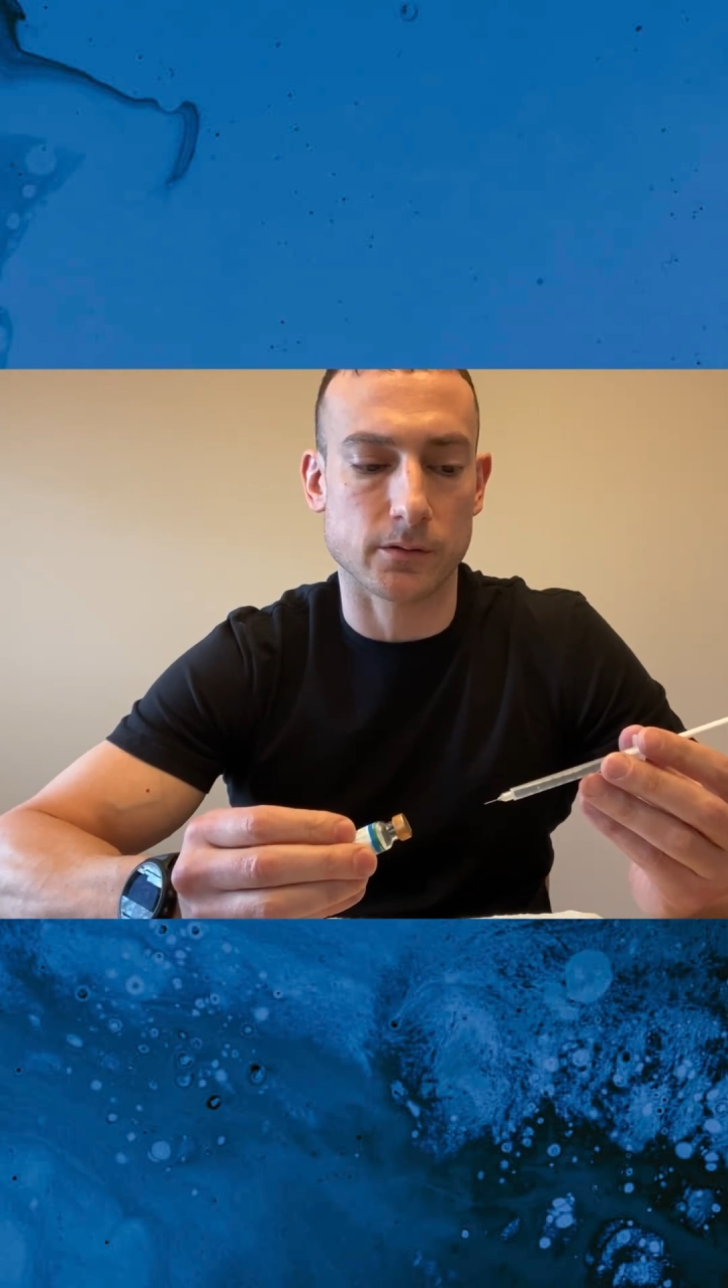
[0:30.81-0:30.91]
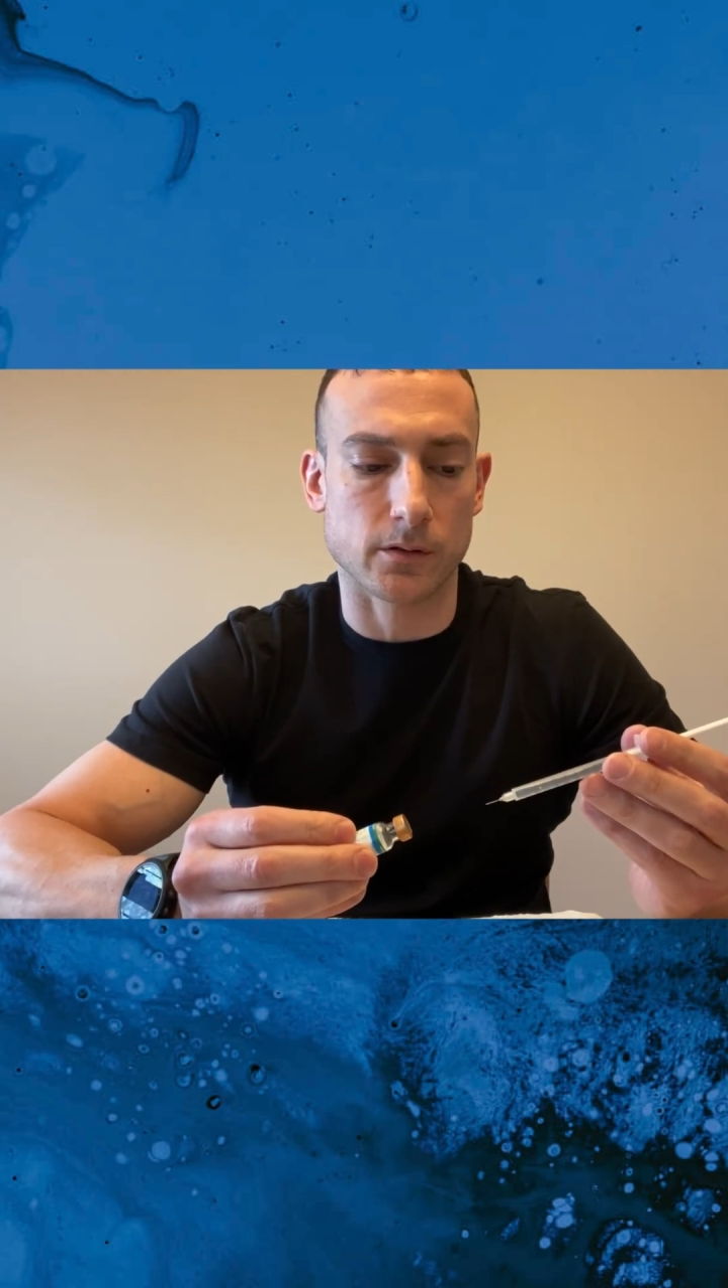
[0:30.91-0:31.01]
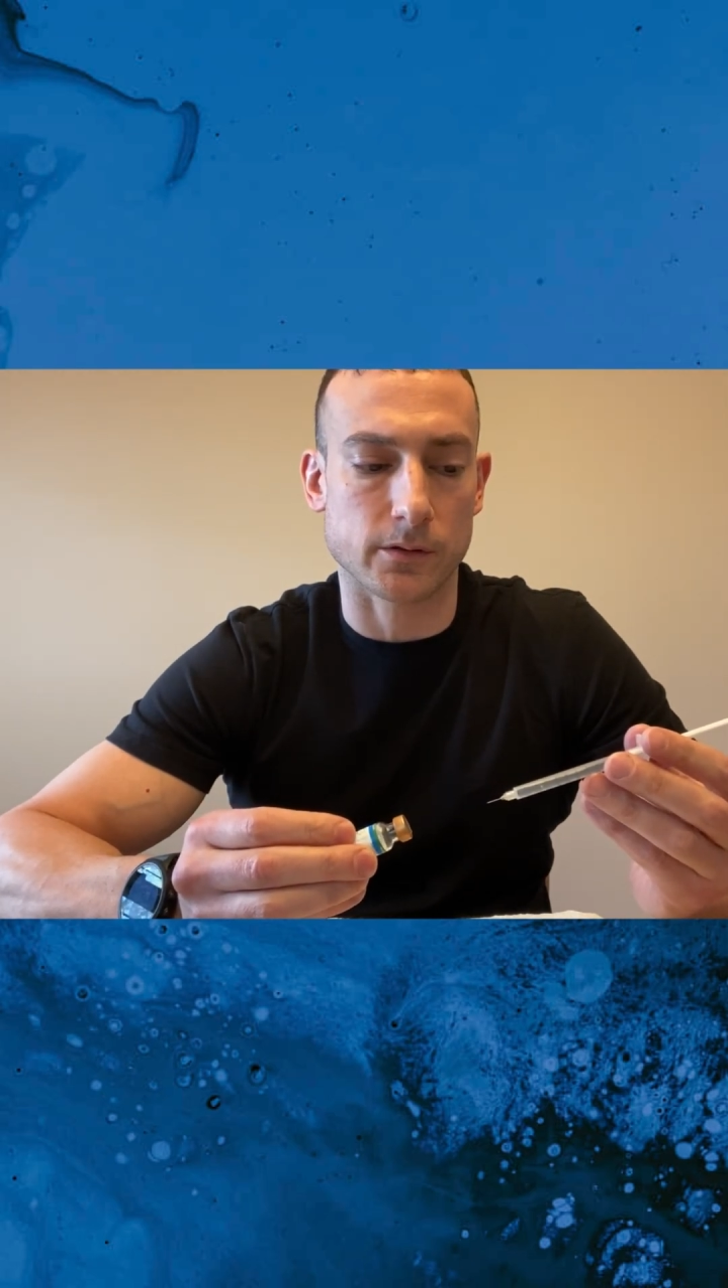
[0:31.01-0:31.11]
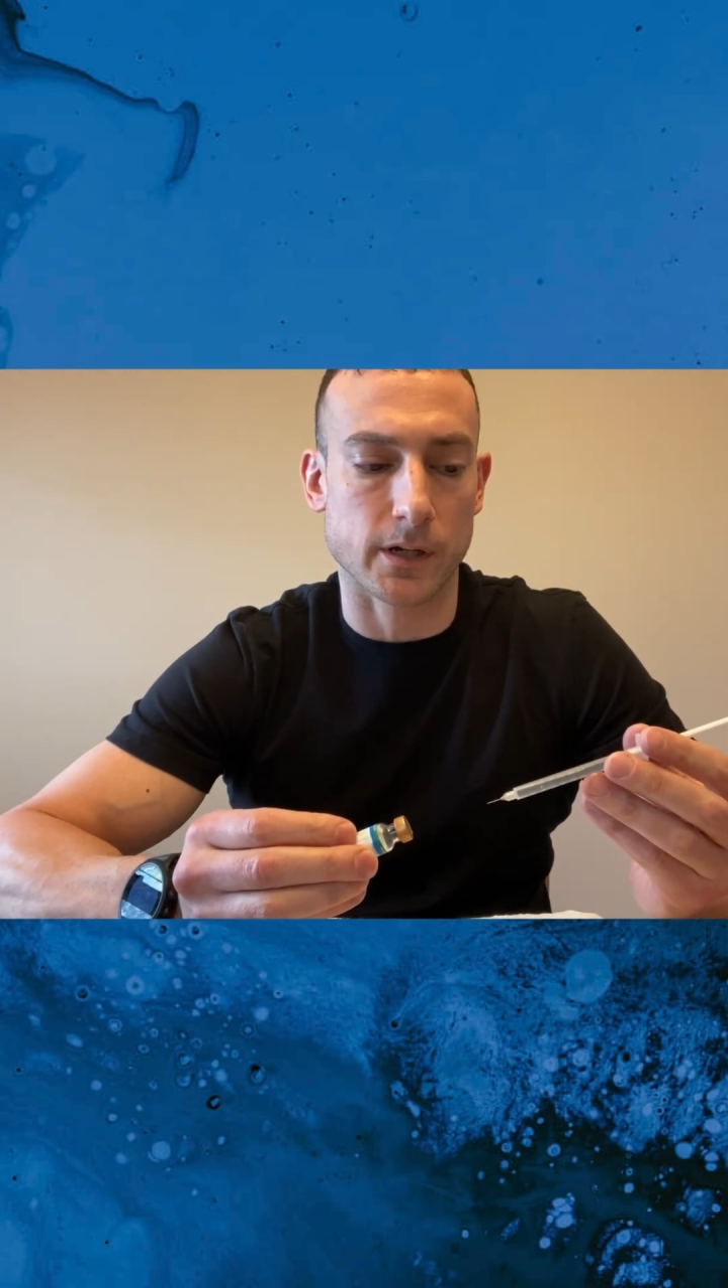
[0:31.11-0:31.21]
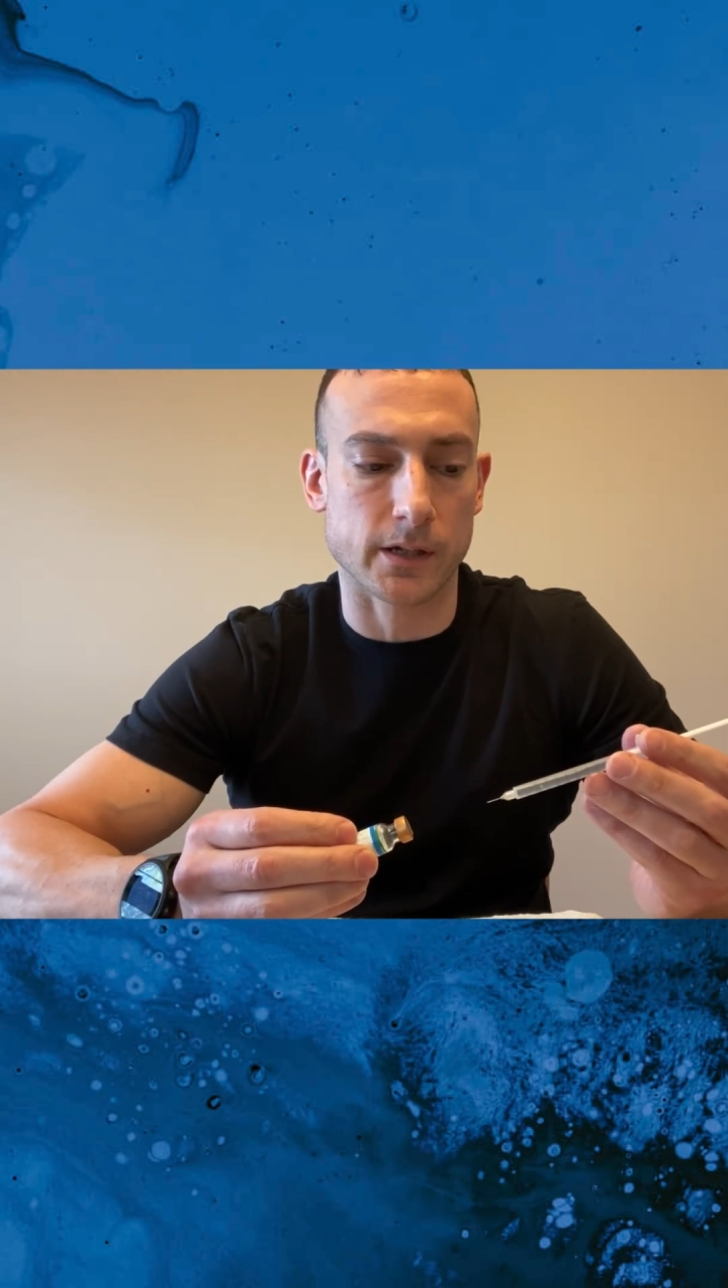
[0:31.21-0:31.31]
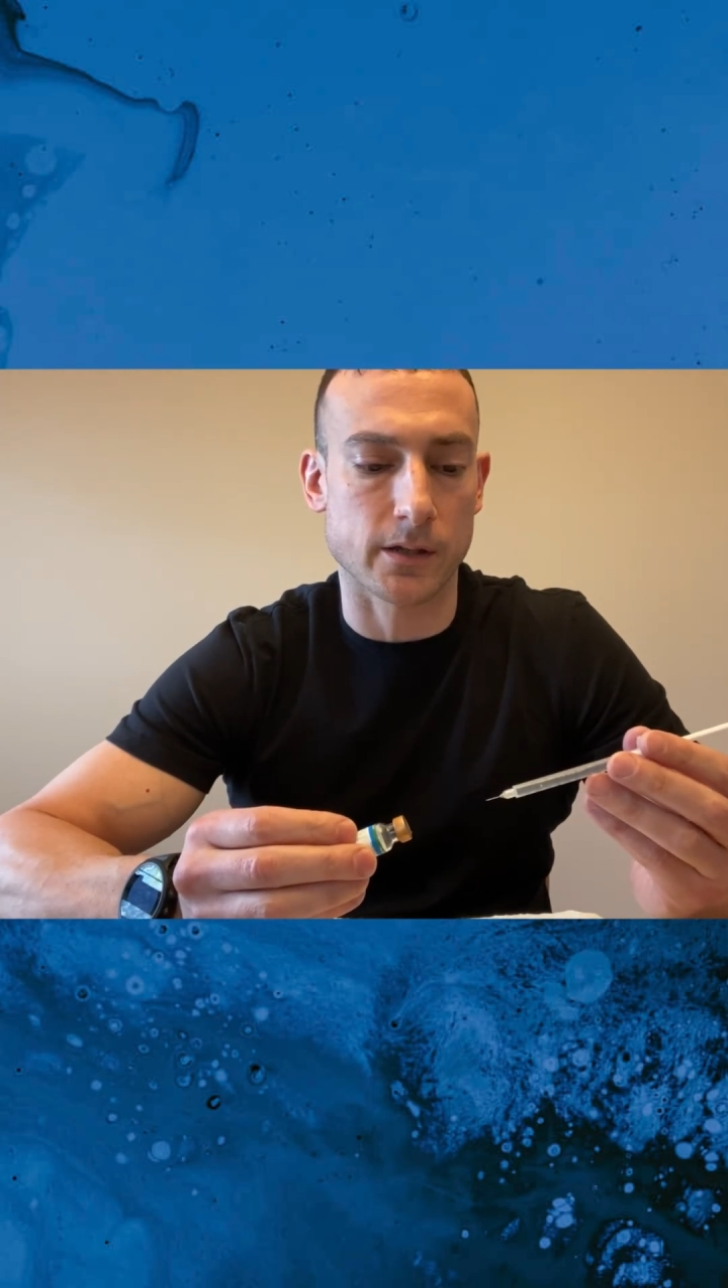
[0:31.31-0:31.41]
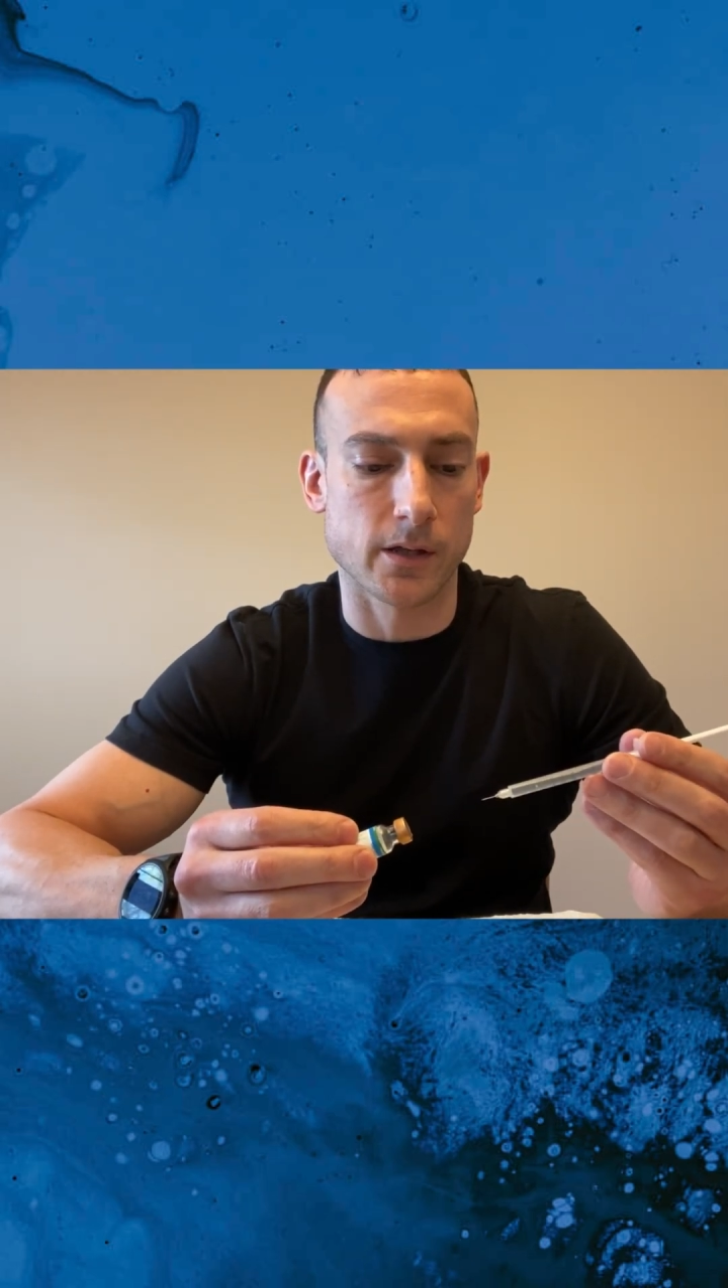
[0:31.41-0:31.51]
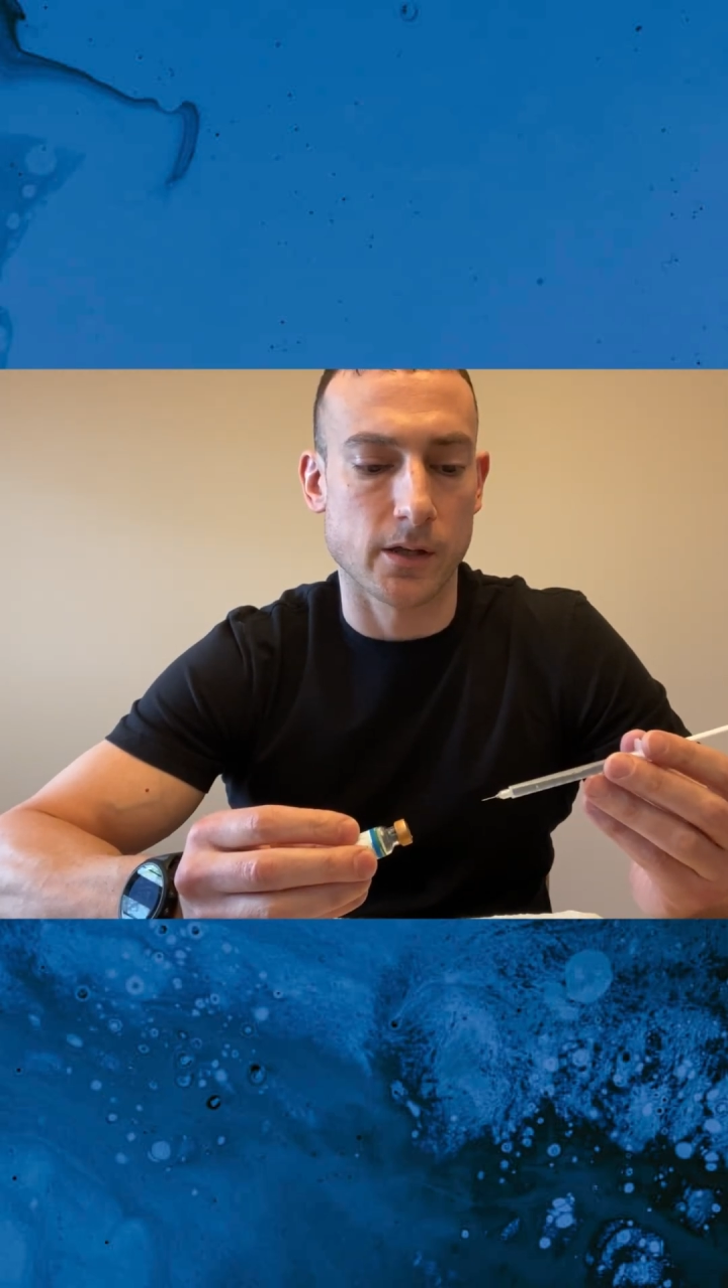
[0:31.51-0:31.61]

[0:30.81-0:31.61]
okay?